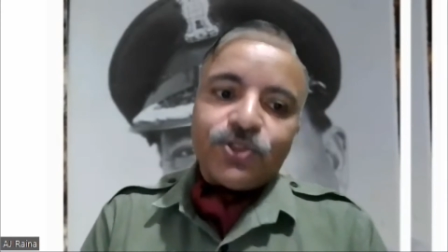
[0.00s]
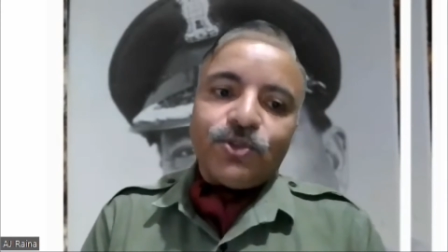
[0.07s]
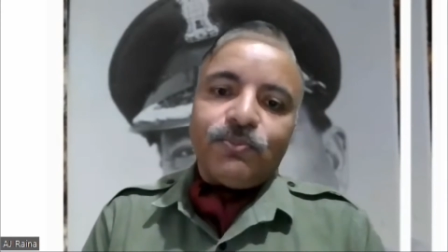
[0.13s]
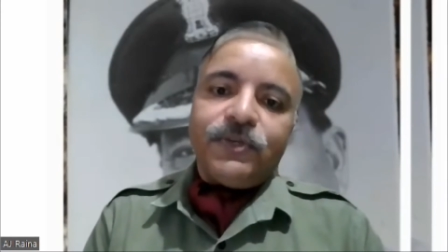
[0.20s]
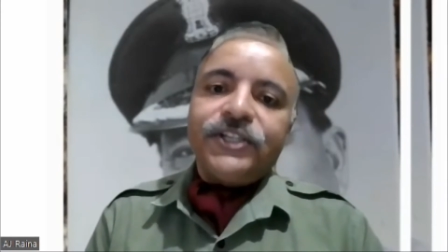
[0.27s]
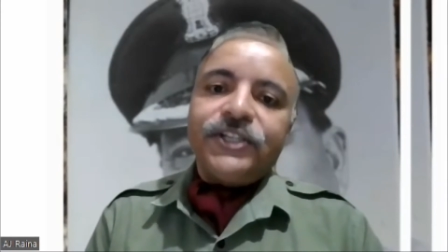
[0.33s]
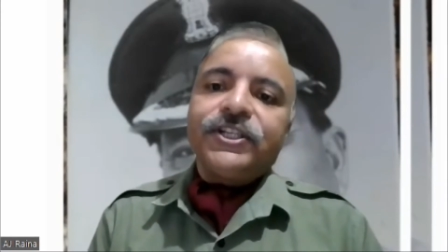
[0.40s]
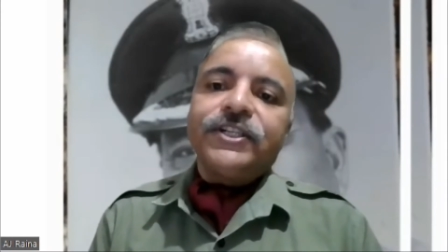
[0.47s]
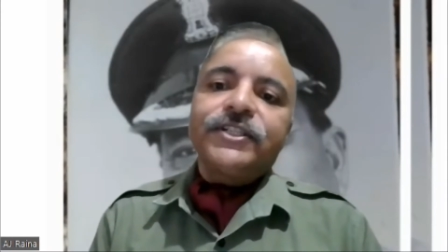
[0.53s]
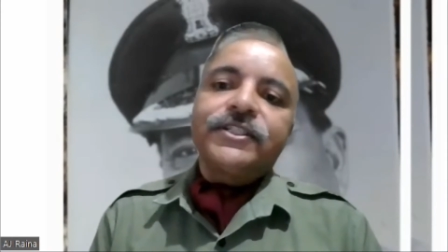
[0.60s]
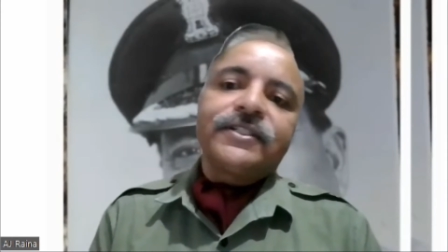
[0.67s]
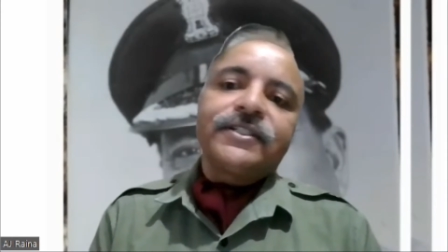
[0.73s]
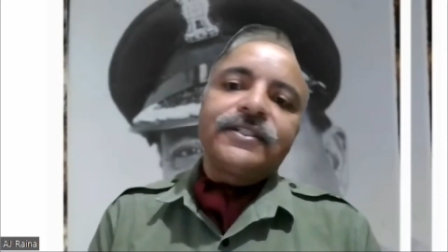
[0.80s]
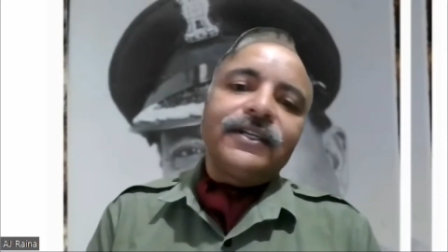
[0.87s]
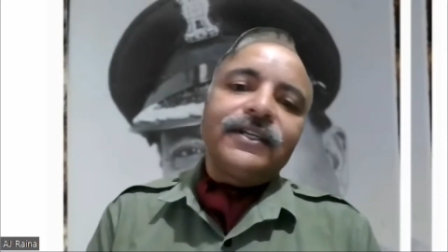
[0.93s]
So
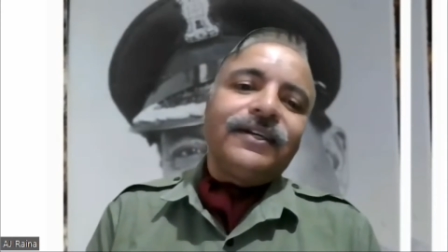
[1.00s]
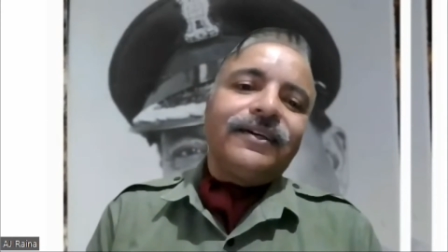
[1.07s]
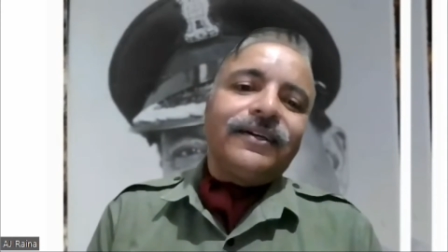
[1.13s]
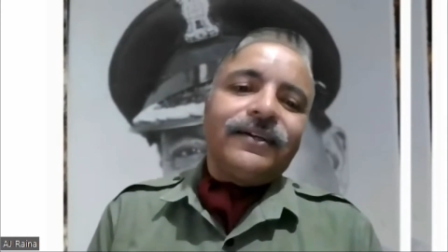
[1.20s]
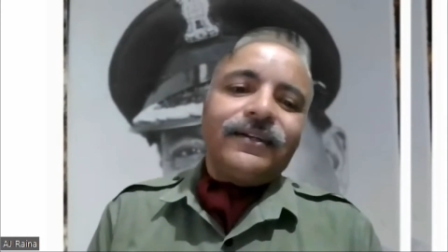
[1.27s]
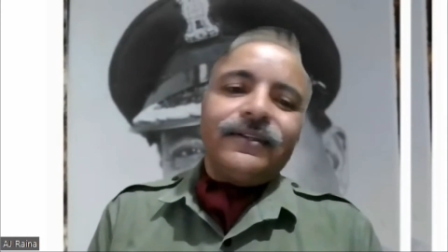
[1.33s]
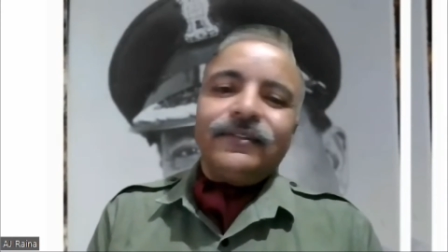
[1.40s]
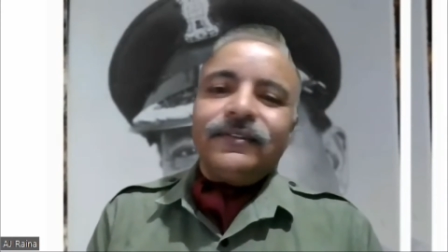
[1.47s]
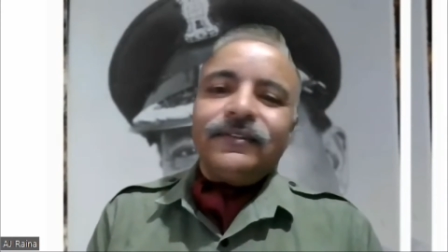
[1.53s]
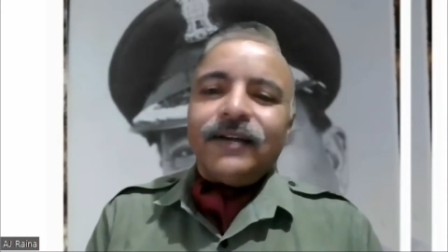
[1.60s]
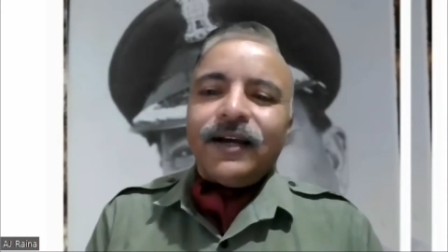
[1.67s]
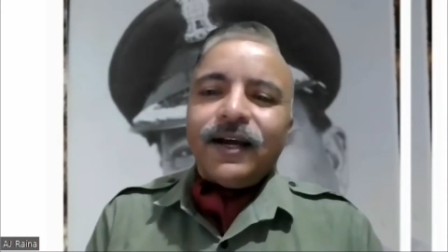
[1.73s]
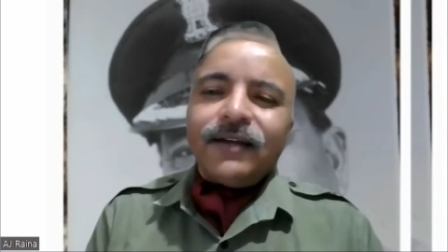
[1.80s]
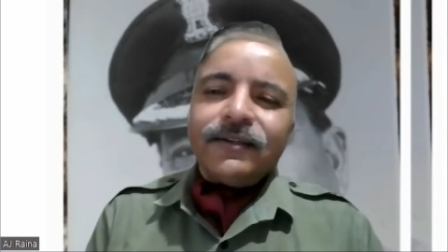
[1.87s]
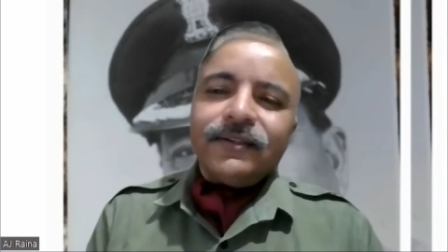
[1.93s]
Britishers
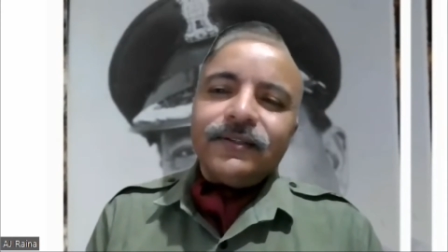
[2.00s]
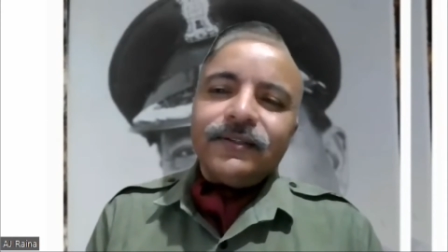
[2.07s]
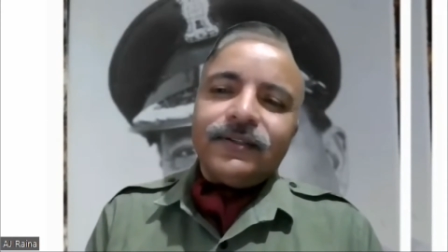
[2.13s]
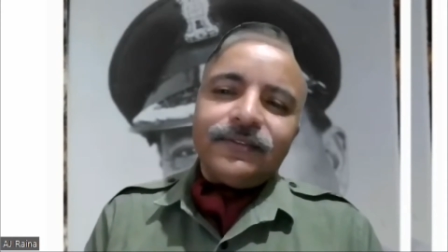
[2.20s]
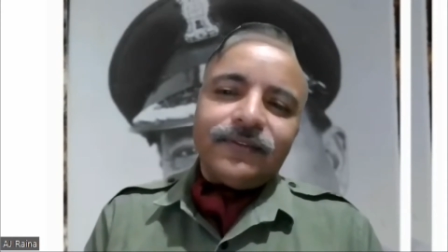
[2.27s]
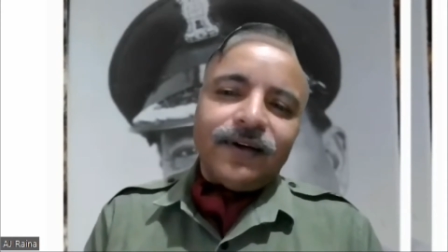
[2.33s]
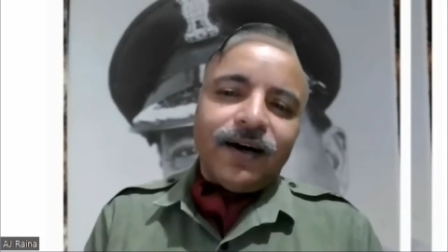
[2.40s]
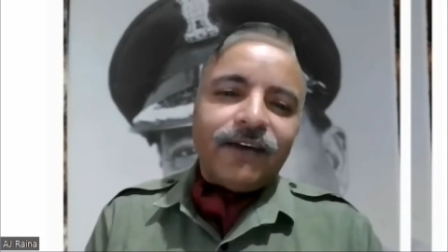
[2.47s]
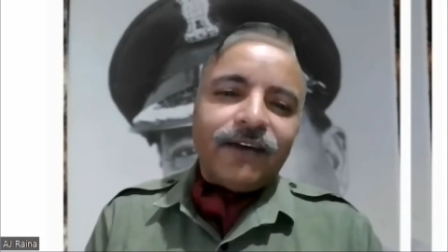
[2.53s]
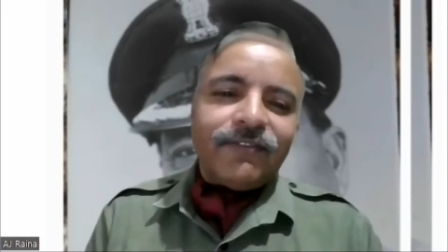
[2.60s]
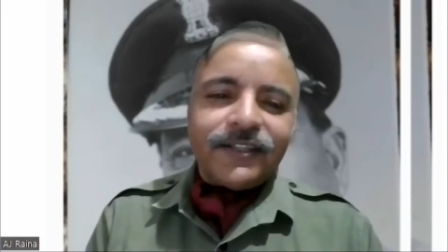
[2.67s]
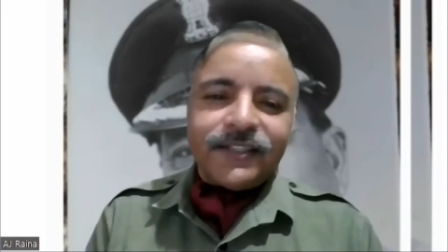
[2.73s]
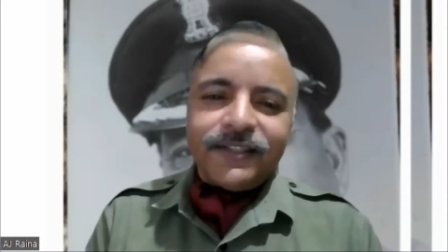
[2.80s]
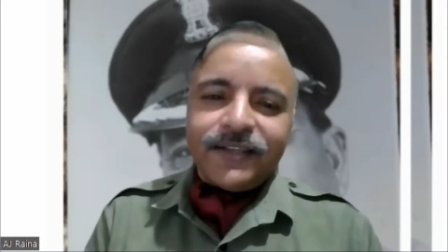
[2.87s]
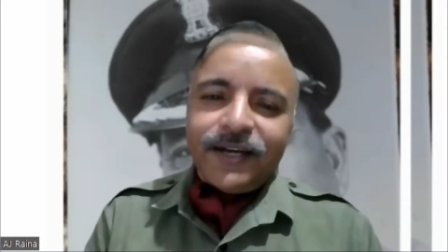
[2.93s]
had a
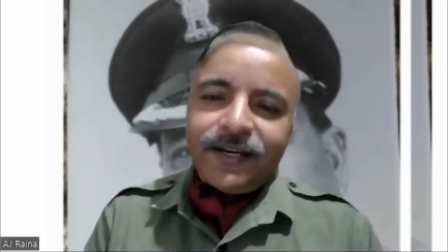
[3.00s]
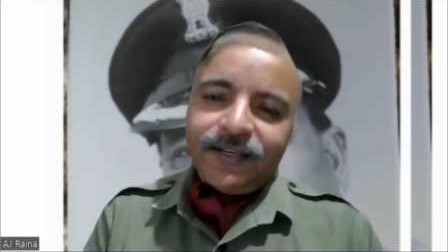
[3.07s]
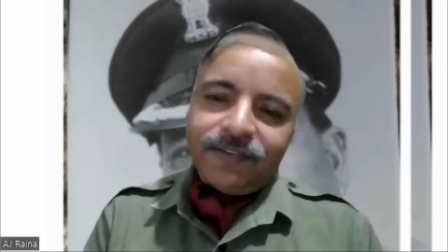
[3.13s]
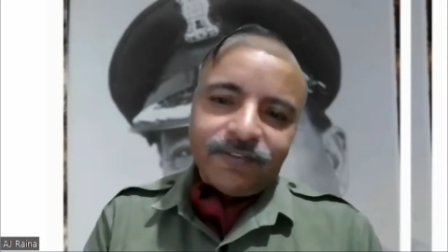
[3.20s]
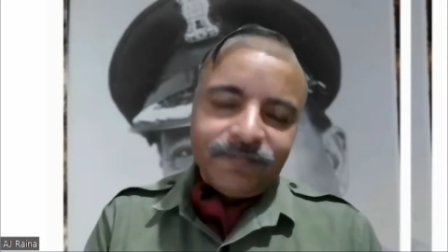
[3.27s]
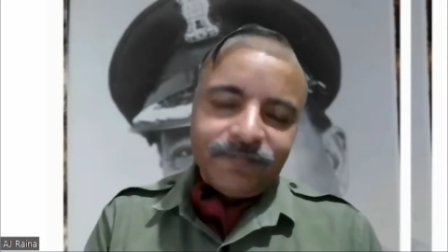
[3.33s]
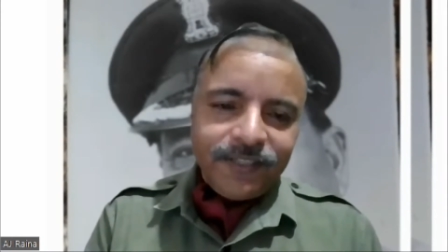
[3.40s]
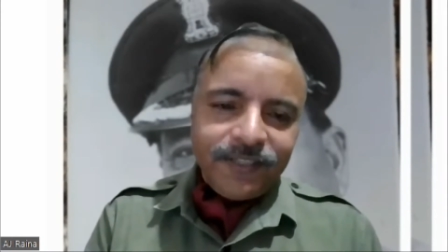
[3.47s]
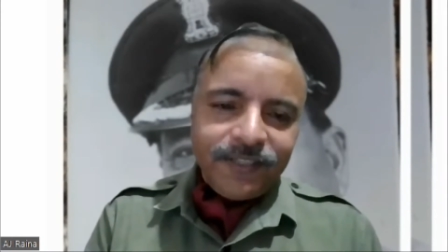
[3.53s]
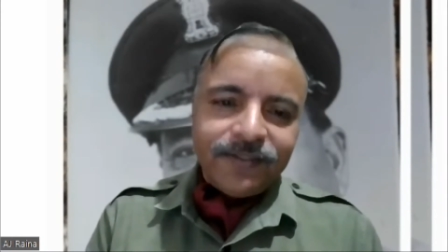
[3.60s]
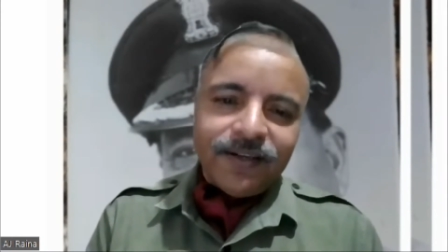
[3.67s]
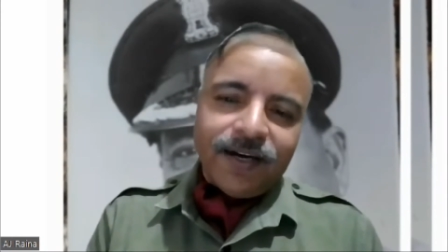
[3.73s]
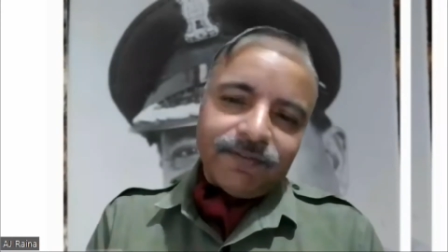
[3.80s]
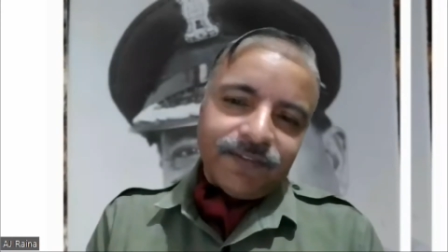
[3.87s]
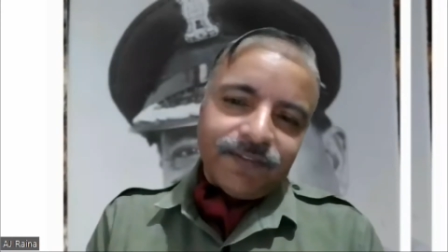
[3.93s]
half-hearted kind of a
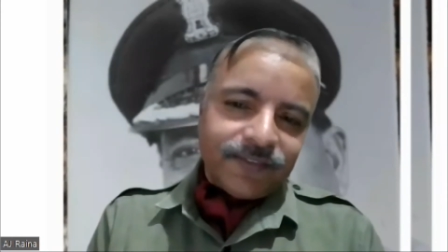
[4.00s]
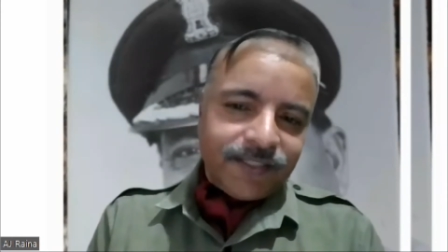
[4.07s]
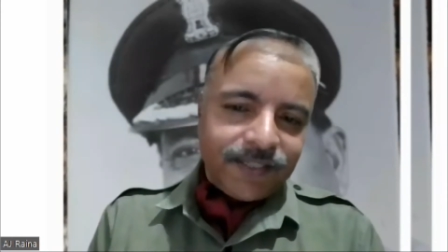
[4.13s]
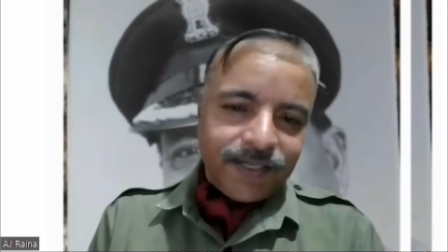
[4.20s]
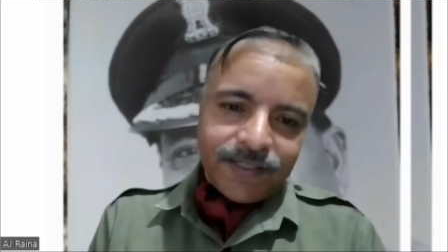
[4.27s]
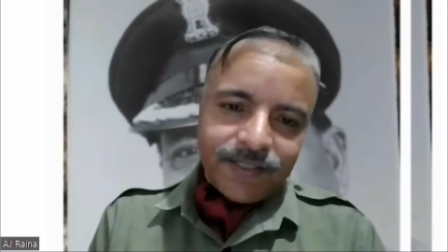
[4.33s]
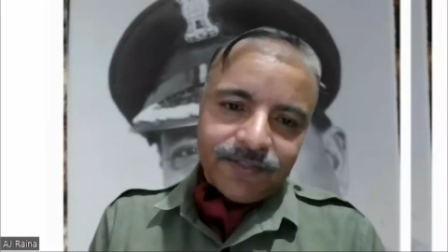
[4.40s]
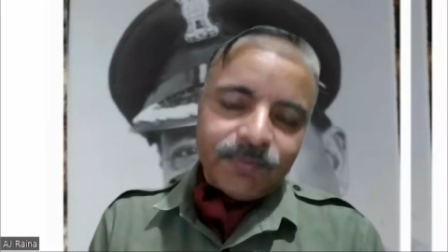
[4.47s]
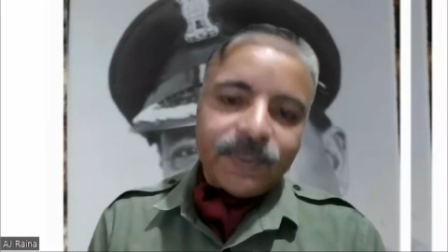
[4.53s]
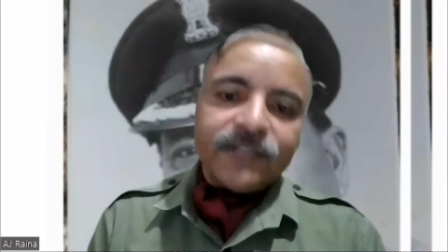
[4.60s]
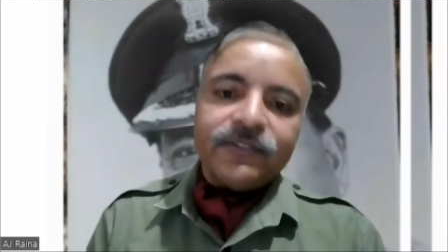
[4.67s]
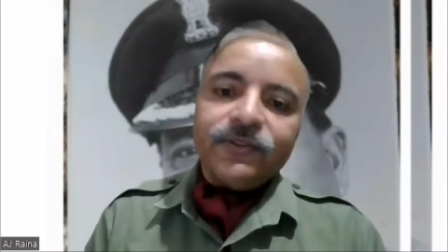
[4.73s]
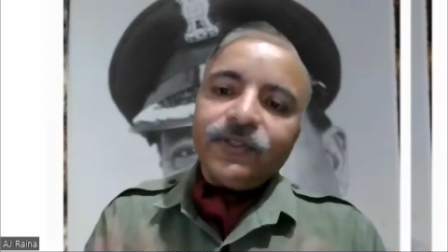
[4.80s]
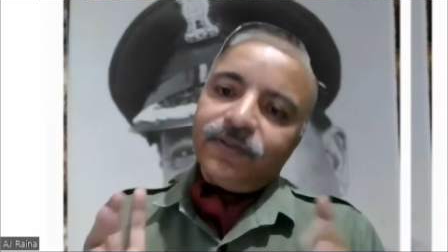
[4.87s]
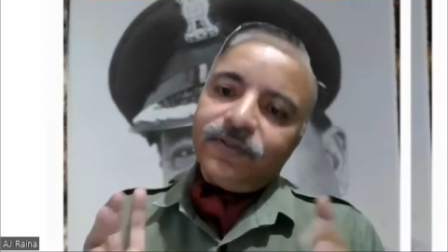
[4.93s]
win, half-hearted kind of a,
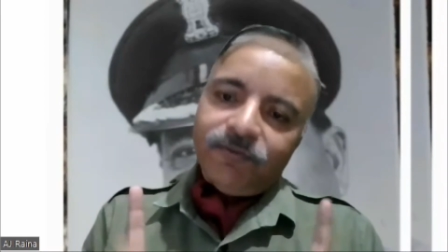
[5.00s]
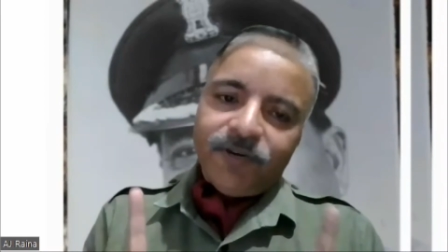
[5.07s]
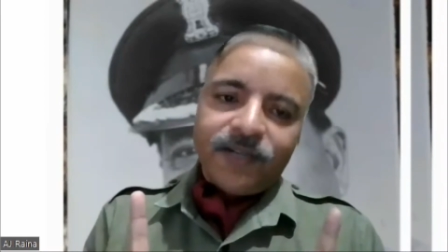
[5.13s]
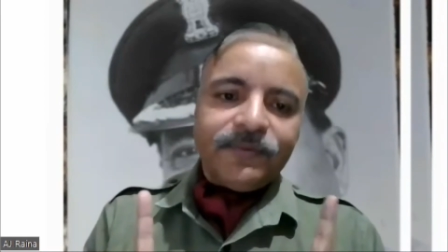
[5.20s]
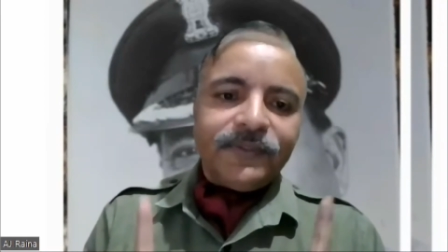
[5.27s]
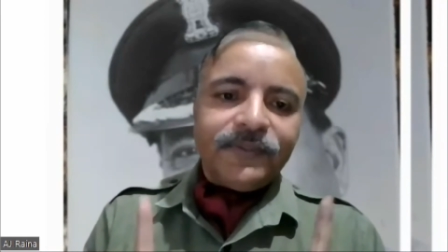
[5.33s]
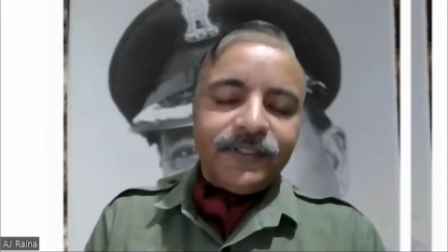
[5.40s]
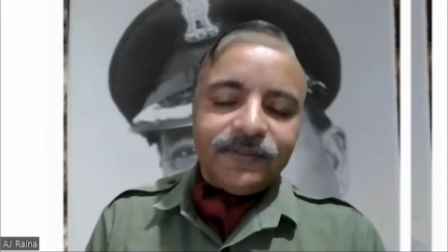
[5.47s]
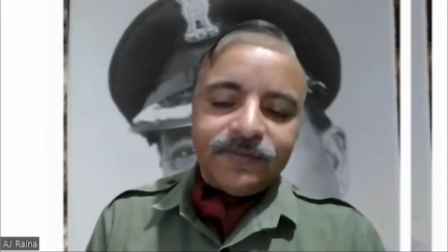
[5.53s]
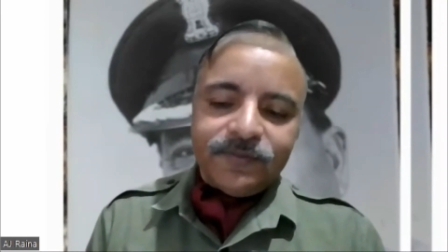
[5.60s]
but one